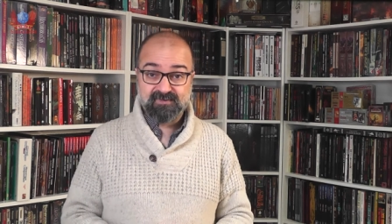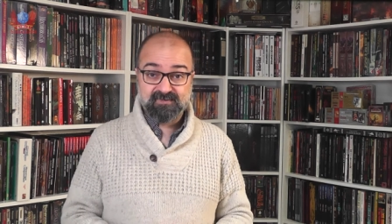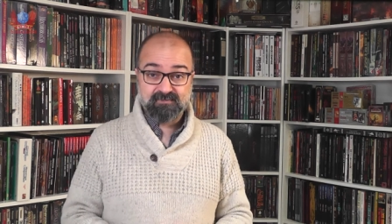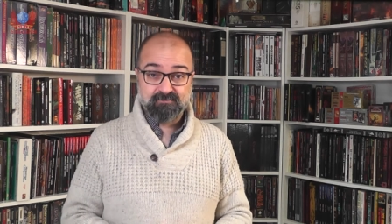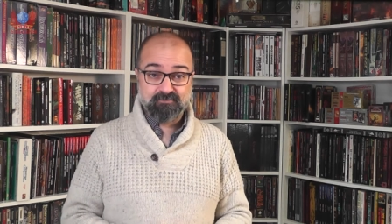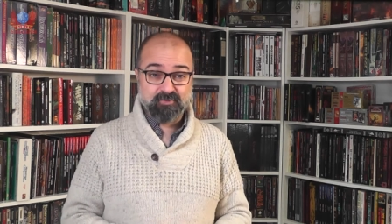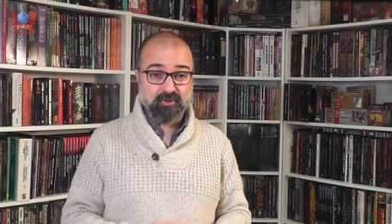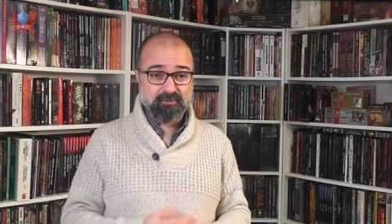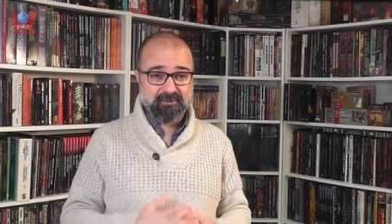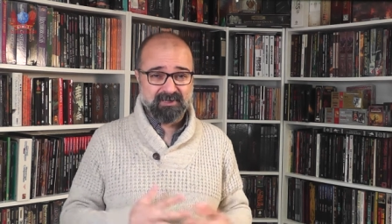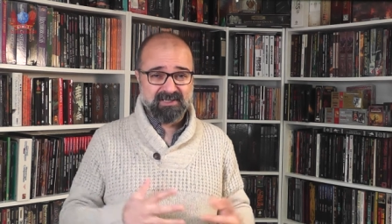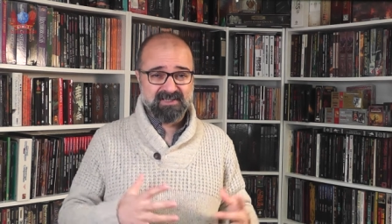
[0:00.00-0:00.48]

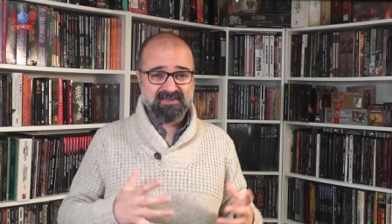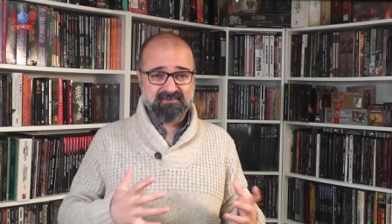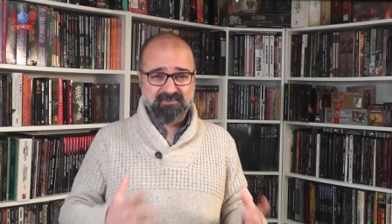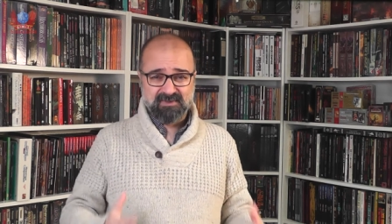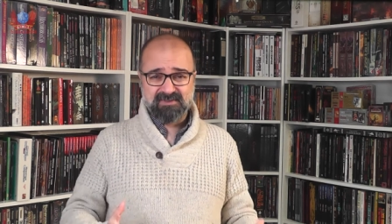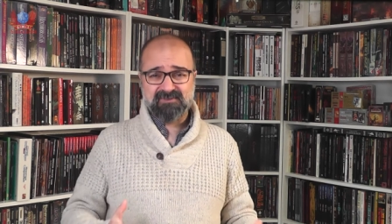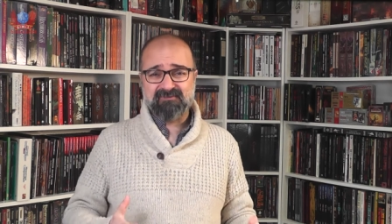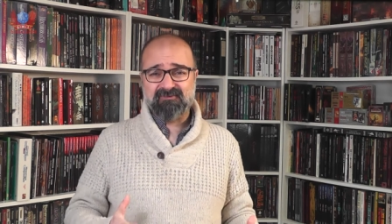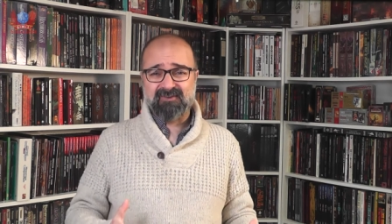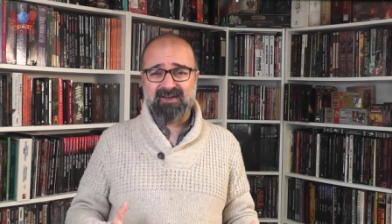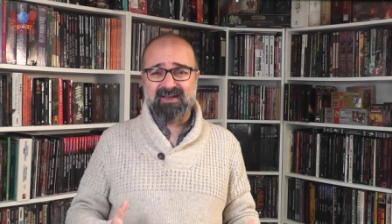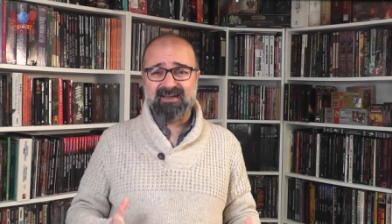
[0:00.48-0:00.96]
properly
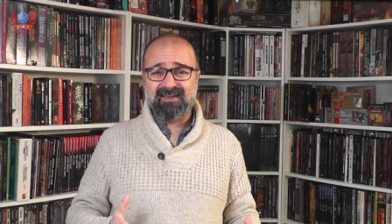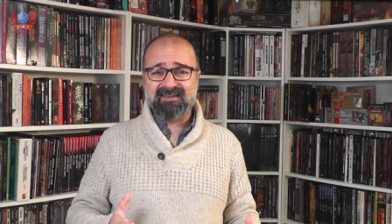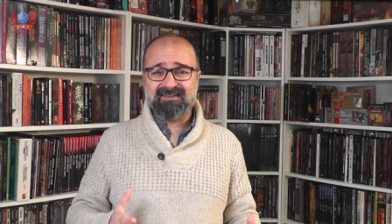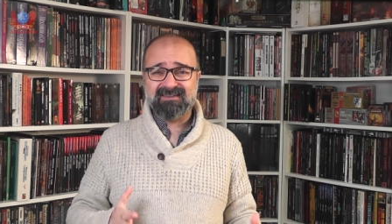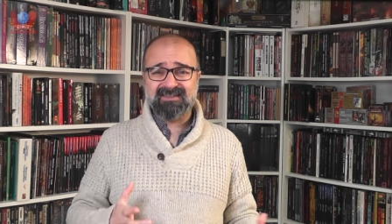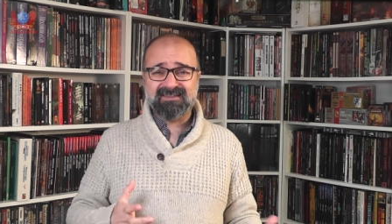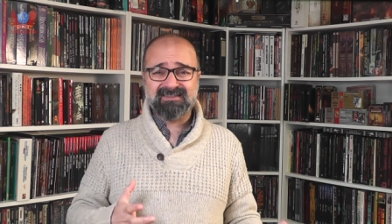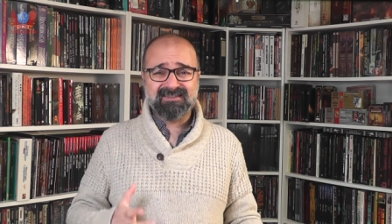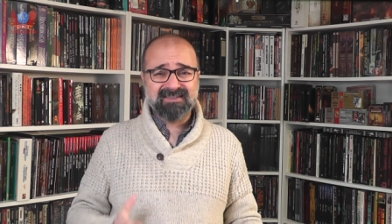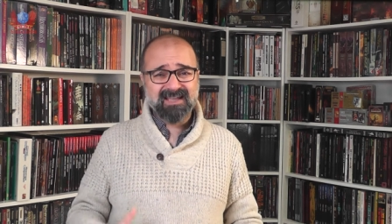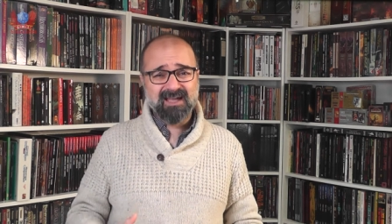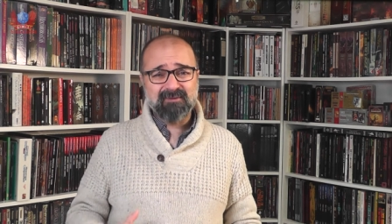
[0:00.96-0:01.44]
specify the
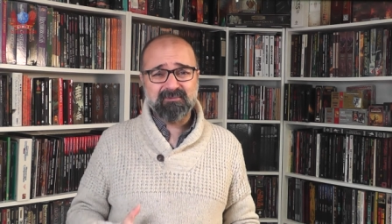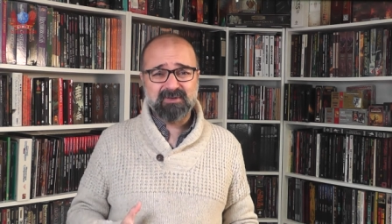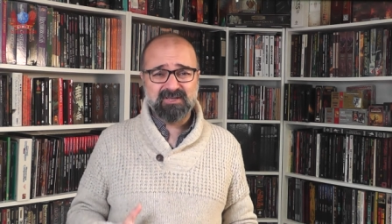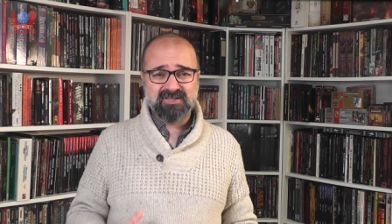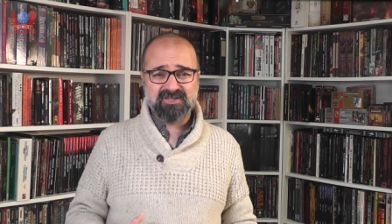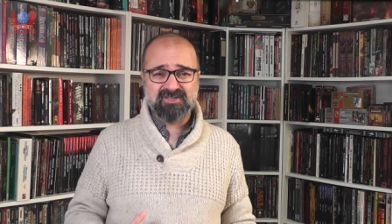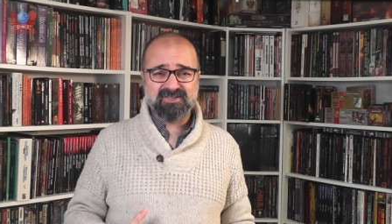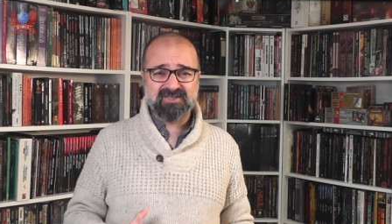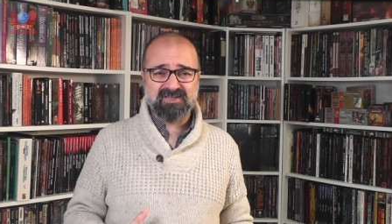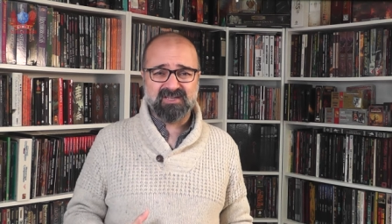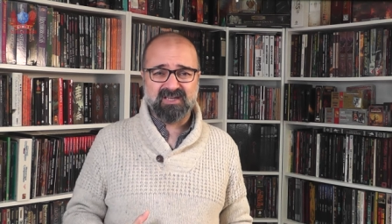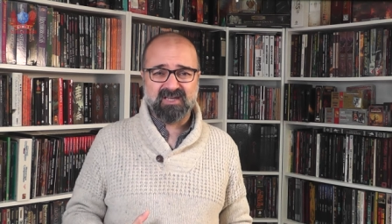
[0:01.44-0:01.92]

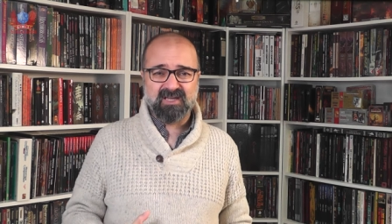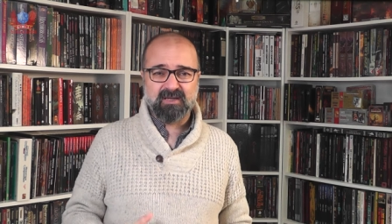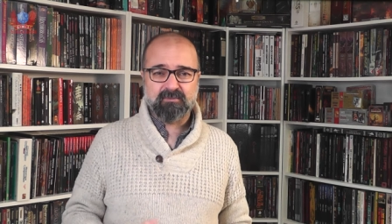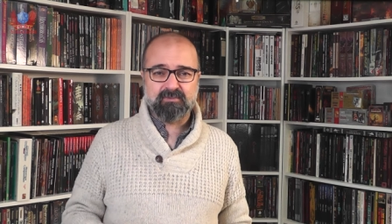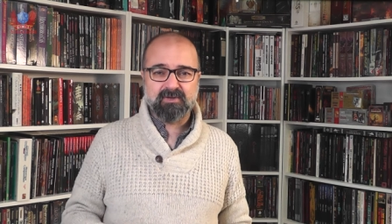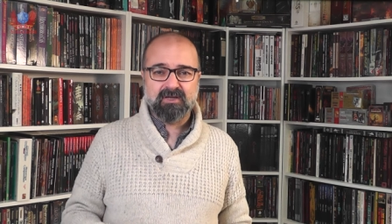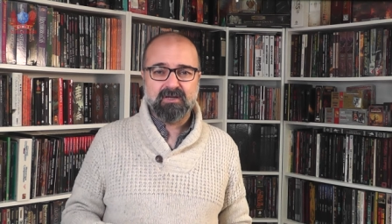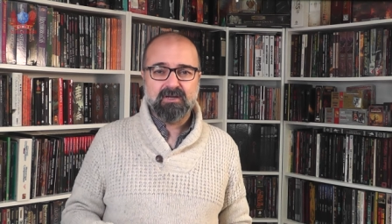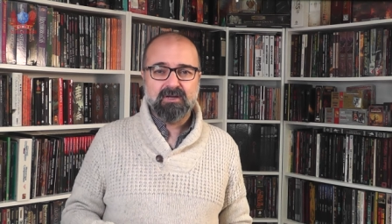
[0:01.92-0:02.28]
damage type.